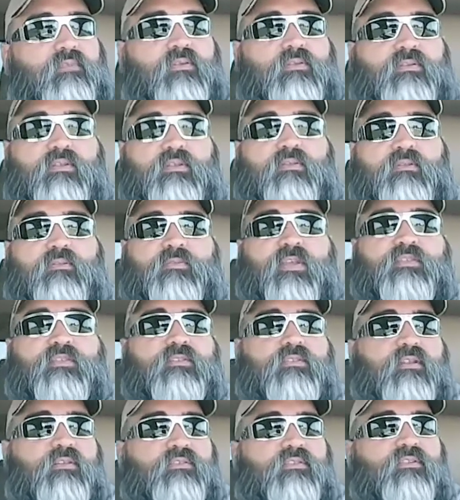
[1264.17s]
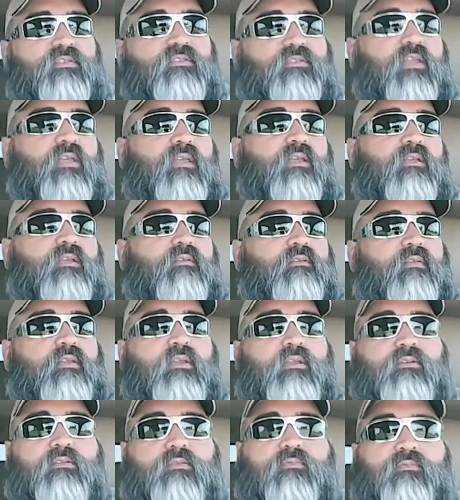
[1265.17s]
to even fix it. That's just, hey, I
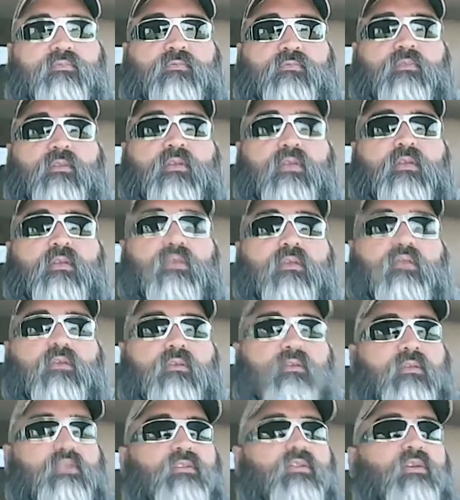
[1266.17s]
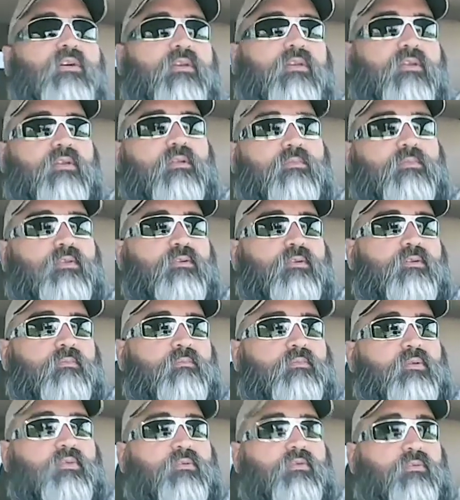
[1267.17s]
need to hook it up to your
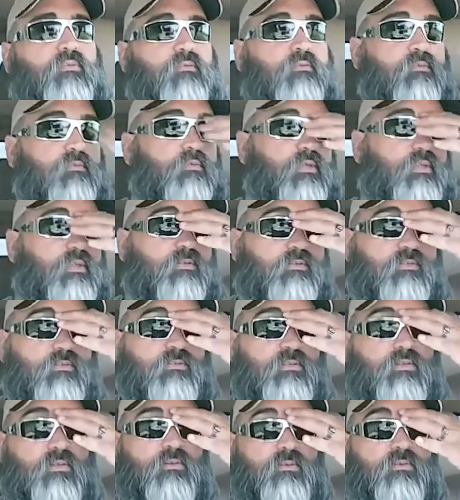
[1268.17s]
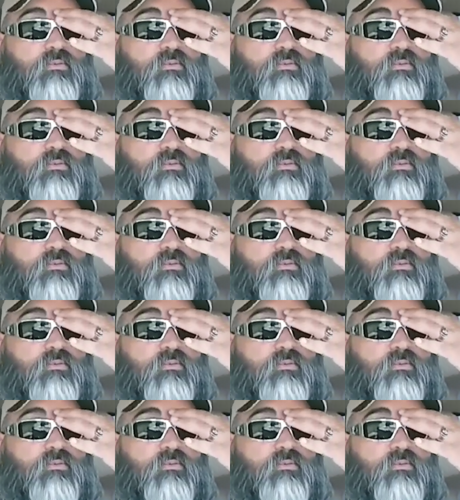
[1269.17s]
computer. That's, you know,